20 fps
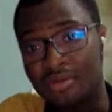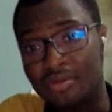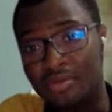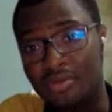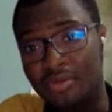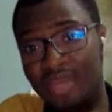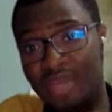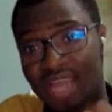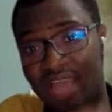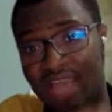
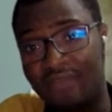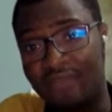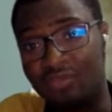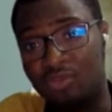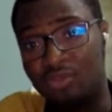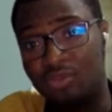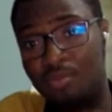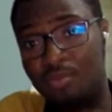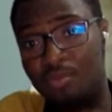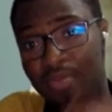we
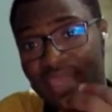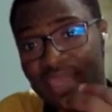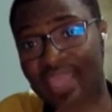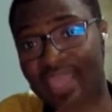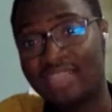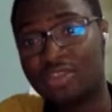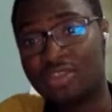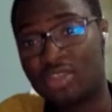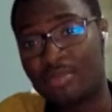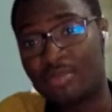have to pay
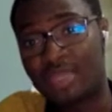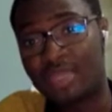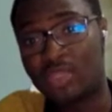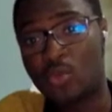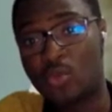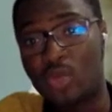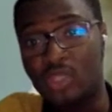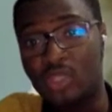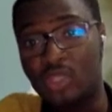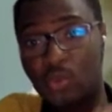attention
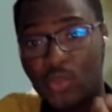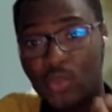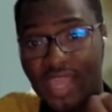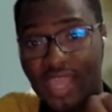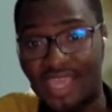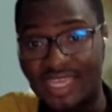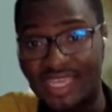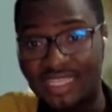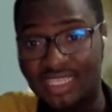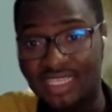about what we
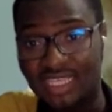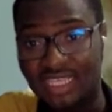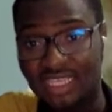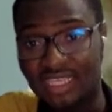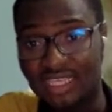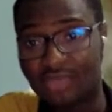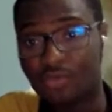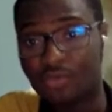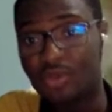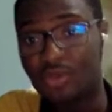are
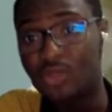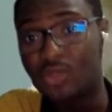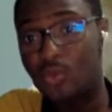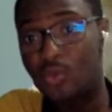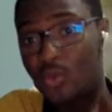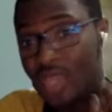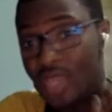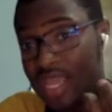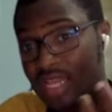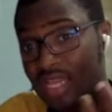eating, what
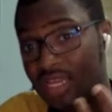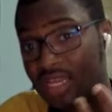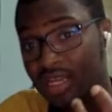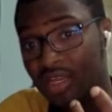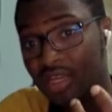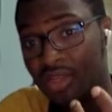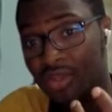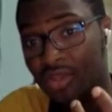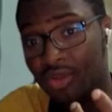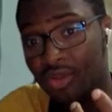we
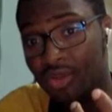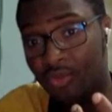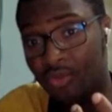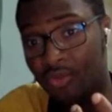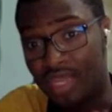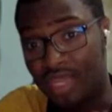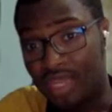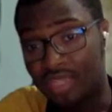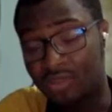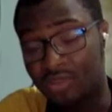are
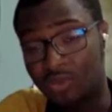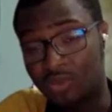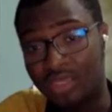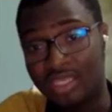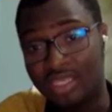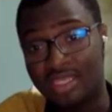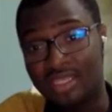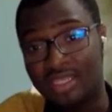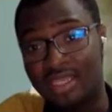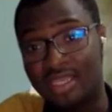
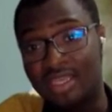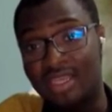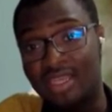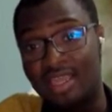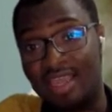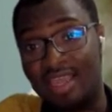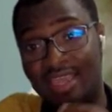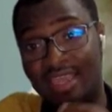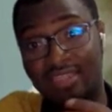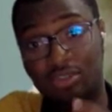doing.
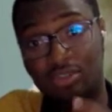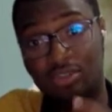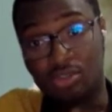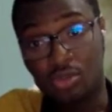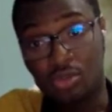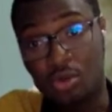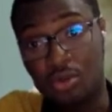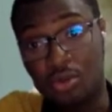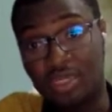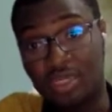And
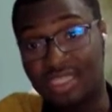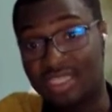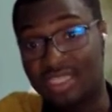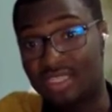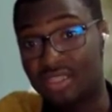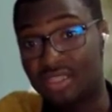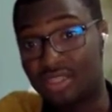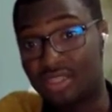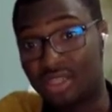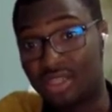stroke,
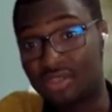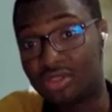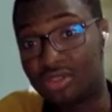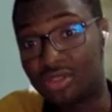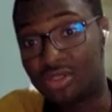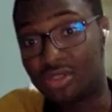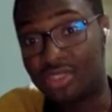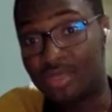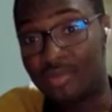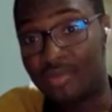it's not
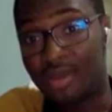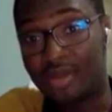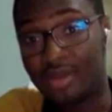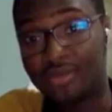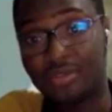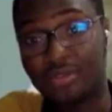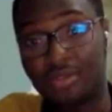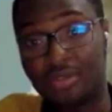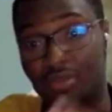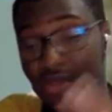just
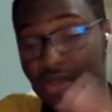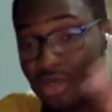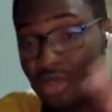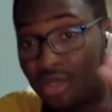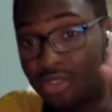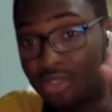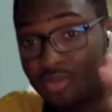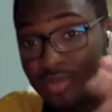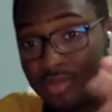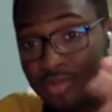about
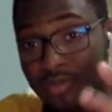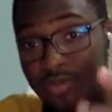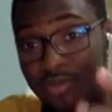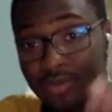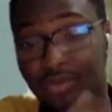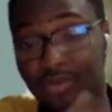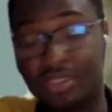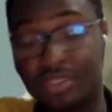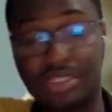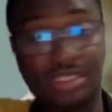all
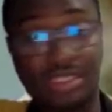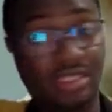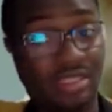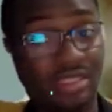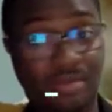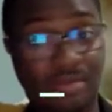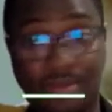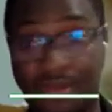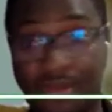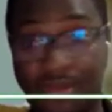people, it
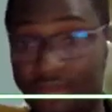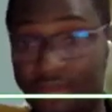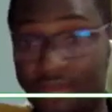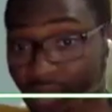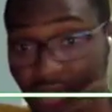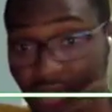is about